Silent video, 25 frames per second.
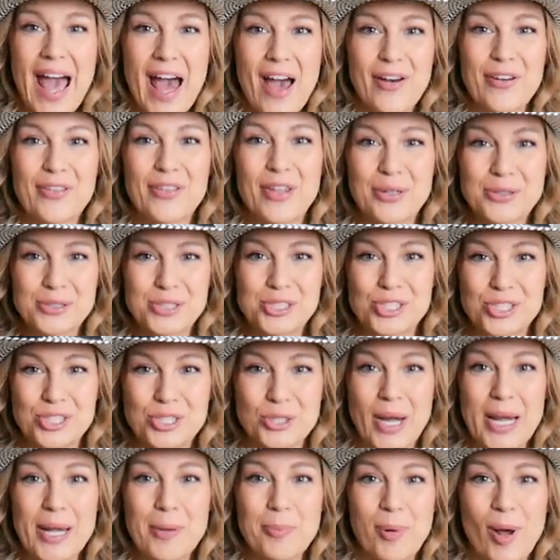have those
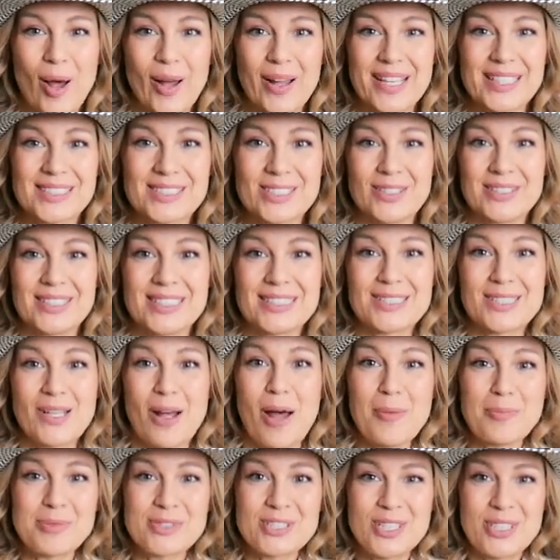straight pockets on the
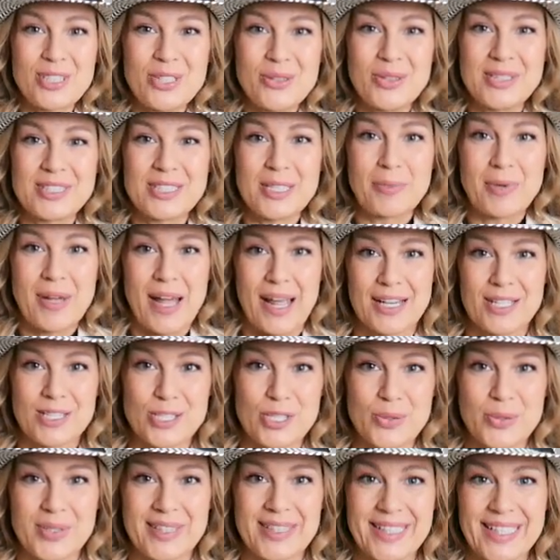top. So you end up kind of
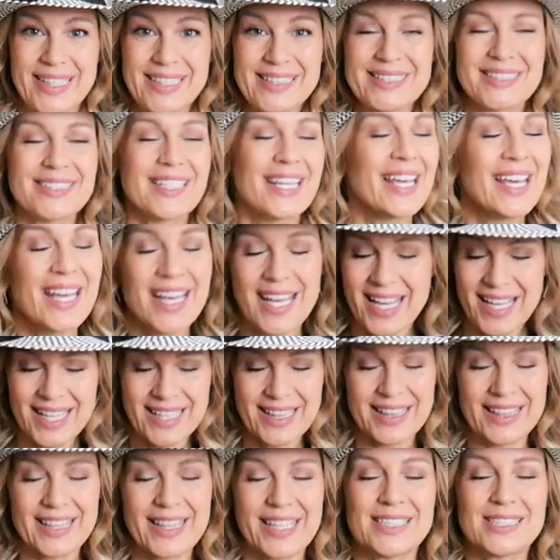doing this
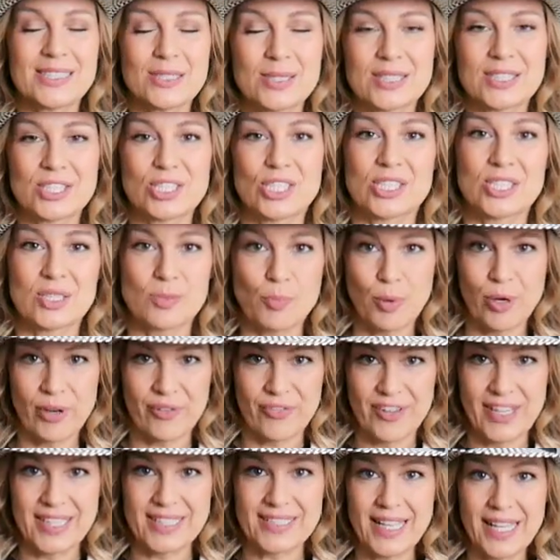this is just
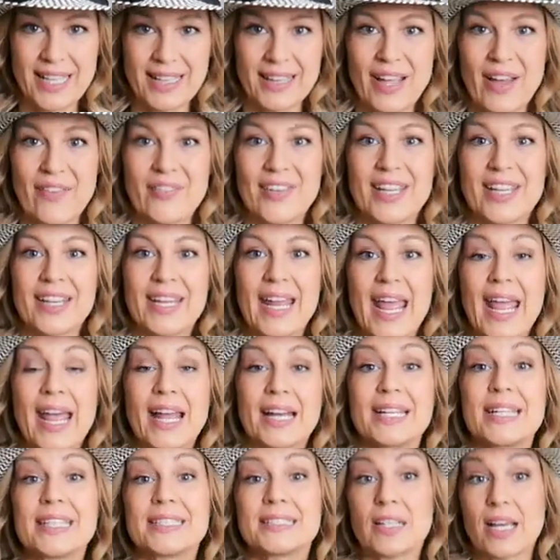perfect. I love it.
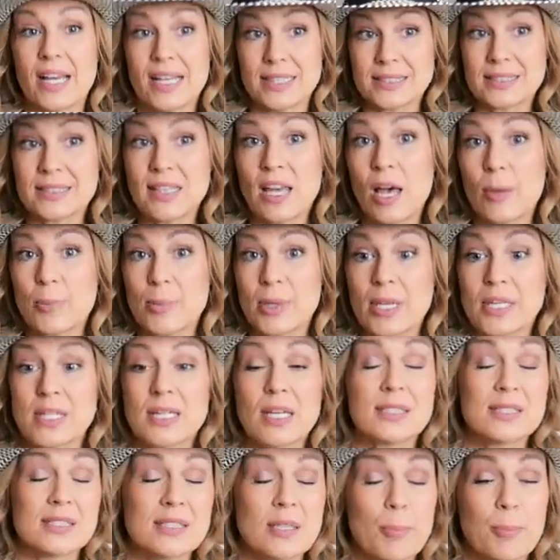And it does come in
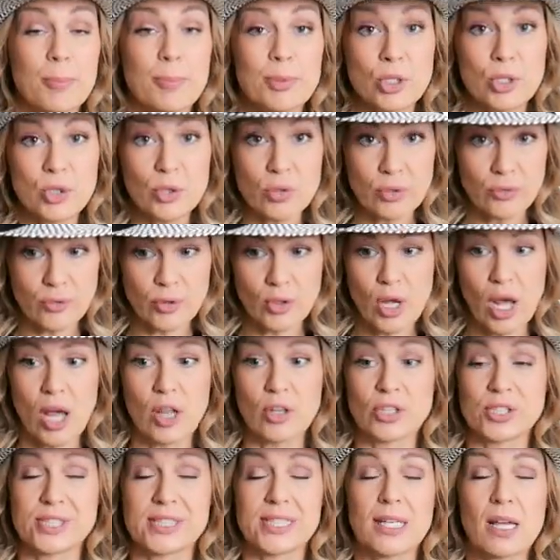some beautiful
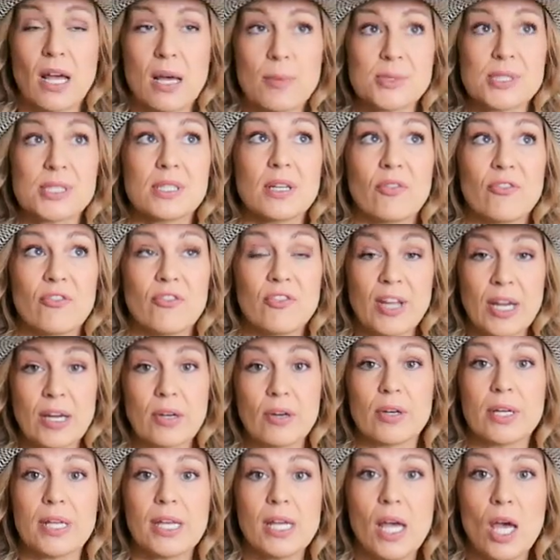colors. It comes in a
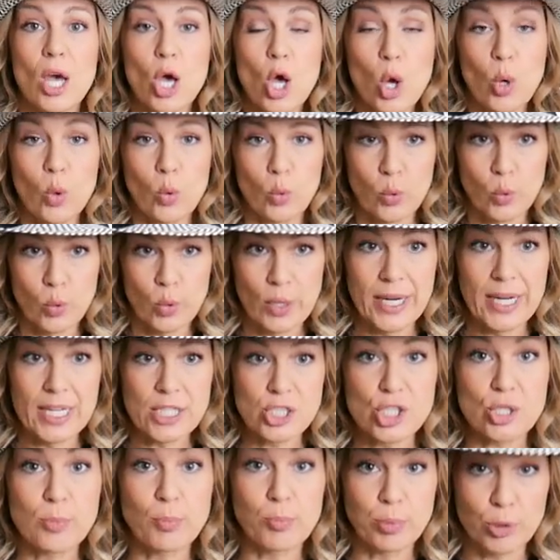very
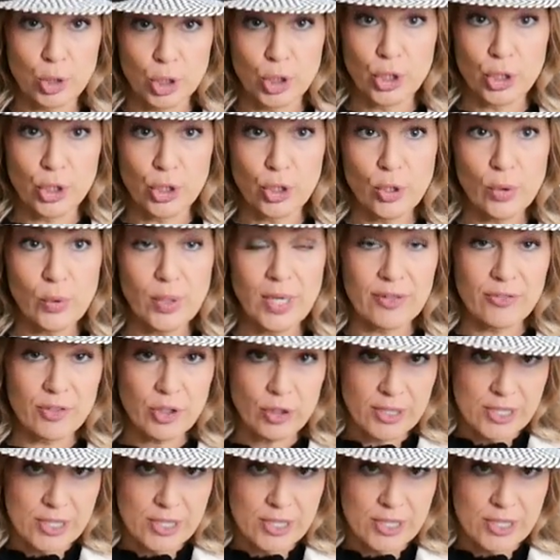rich blue if you're